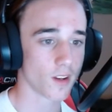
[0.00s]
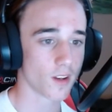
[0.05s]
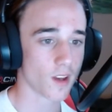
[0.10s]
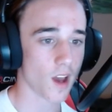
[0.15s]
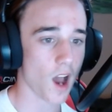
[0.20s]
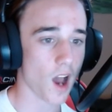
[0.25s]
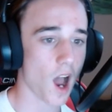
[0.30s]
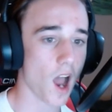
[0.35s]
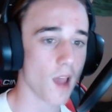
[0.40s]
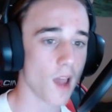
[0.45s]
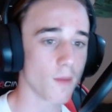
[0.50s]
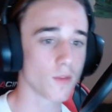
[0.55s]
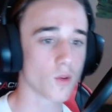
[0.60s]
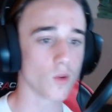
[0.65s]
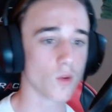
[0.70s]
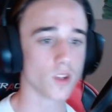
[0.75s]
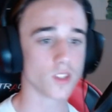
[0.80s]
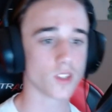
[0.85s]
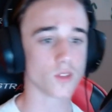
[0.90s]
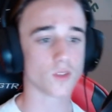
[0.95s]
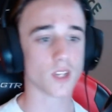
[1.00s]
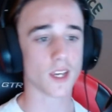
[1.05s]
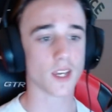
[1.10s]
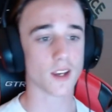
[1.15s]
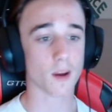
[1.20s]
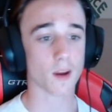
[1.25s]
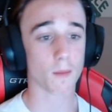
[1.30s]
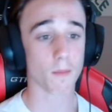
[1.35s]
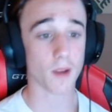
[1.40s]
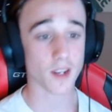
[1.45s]
I'm going to
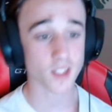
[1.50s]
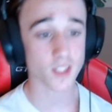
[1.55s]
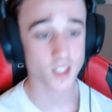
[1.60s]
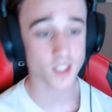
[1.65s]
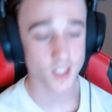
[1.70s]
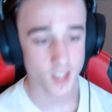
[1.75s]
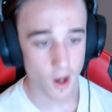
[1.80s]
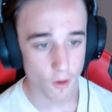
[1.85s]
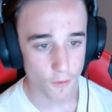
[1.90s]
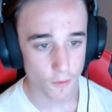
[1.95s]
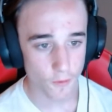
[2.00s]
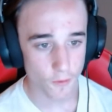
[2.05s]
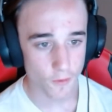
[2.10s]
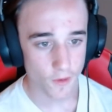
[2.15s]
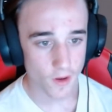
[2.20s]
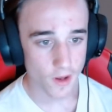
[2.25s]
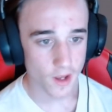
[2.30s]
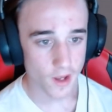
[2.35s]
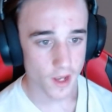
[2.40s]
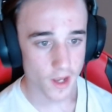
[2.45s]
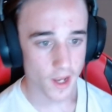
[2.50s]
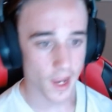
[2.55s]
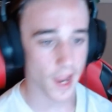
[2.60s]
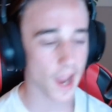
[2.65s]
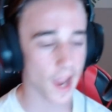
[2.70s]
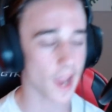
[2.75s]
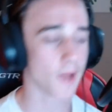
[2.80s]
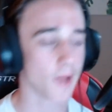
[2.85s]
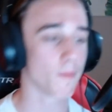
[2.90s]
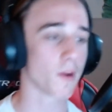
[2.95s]
take myself
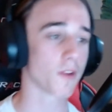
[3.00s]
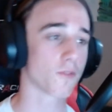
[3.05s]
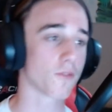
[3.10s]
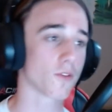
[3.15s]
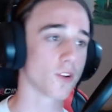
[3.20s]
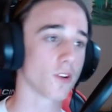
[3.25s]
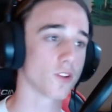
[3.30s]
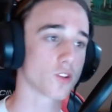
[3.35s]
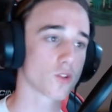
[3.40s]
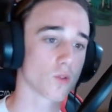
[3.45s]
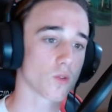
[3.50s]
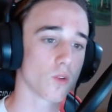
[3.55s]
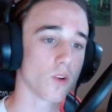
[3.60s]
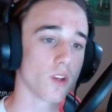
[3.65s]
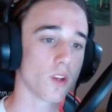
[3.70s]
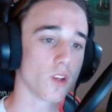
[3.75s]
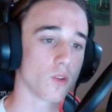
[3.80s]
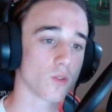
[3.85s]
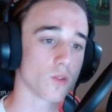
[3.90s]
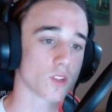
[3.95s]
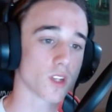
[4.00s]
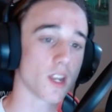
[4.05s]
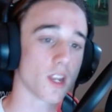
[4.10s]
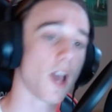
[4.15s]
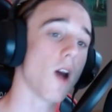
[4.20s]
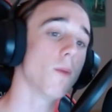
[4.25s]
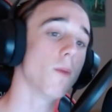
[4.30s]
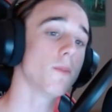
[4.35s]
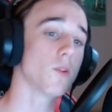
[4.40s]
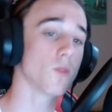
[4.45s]
and my friend Troy, who's going to
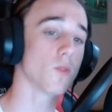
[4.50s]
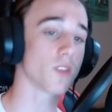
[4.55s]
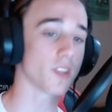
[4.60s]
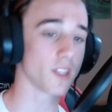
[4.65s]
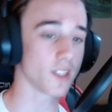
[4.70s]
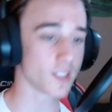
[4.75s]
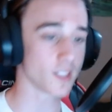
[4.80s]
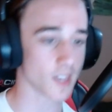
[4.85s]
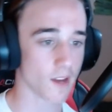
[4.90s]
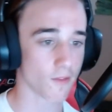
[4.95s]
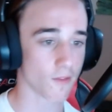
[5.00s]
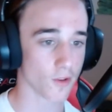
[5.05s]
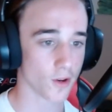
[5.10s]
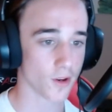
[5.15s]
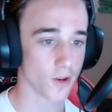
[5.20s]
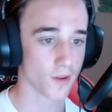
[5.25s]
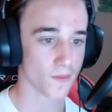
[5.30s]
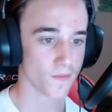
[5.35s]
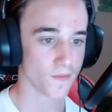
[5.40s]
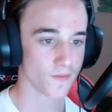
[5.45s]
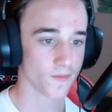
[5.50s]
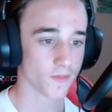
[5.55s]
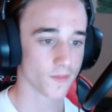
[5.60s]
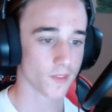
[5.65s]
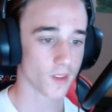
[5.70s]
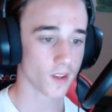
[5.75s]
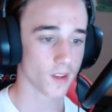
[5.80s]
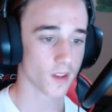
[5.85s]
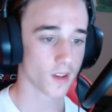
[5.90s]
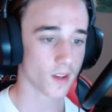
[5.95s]
help me with the endeavor,
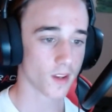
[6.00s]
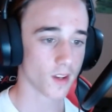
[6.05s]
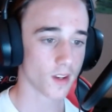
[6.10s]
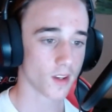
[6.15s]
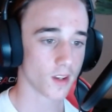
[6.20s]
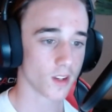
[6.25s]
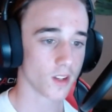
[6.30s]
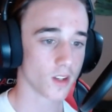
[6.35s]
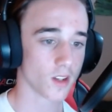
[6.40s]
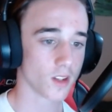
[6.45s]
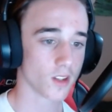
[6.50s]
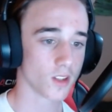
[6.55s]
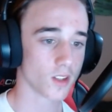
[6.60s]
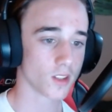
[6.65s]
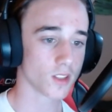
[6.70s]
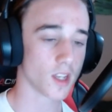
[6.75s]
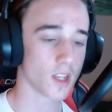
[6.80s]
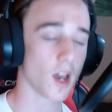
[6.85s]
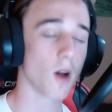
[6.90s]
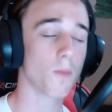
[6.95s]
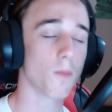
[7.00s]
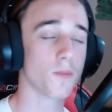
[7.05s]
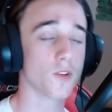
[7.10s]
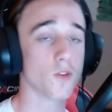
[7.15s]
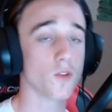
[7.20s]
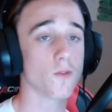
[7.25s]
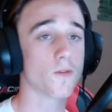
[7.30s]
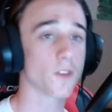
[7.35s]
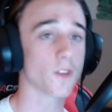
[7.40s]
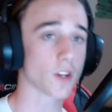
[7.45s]
to help
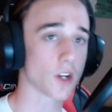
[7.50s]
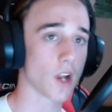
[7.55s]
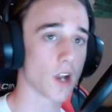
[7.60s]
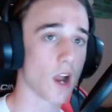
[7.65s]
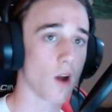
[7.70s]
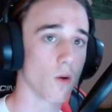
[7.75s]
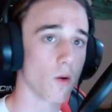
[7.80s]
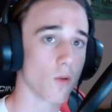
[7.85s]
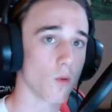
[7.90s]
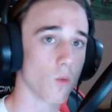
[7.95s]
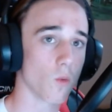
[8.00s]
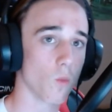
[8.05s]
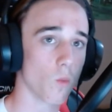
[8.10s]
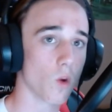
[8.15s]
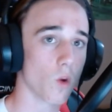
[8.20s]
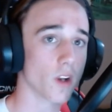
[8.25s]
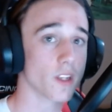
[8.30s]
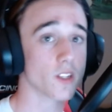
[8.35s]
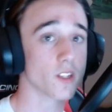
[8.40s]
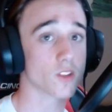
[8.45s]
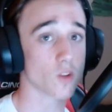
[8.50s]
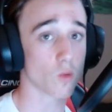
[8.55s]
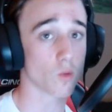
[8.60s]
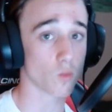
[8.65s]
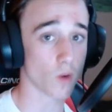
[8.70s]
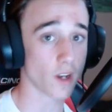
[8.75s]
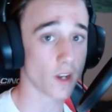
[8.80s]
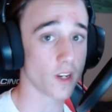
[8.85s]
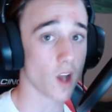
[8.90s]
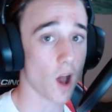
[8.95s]
you figure out what is the
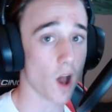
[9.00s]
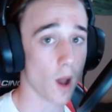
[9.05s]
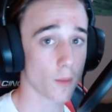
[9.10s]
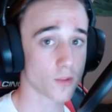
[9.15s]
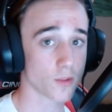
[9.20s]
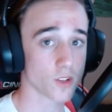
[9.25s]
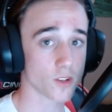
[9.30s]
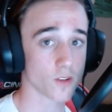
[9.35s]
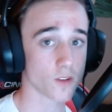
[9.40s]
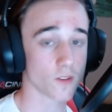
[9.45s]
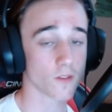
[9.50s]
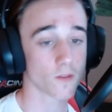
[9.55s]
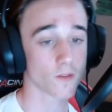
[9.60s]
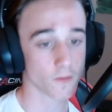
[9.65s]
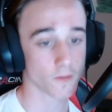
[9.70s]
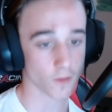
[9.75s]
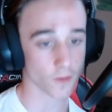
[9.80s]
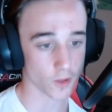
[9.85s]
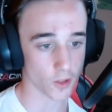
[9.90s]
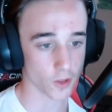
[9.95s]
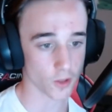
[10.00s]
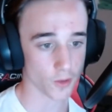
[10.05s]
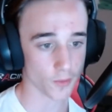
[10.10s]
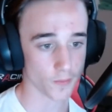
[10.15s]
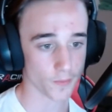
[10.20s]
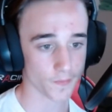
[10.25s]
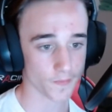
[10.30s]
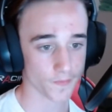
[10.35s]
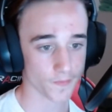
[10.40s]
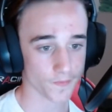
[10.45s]
right option for you.
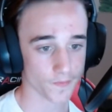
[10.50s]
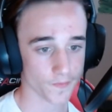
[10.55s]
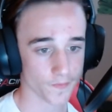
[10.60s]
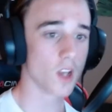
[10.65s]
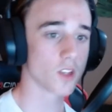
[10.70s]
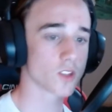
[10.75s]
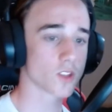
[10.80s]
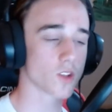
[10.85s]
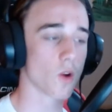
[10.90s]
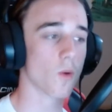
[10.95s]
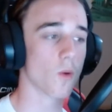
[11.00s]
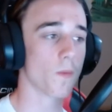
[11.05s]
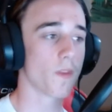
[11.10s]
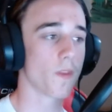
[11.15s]
So,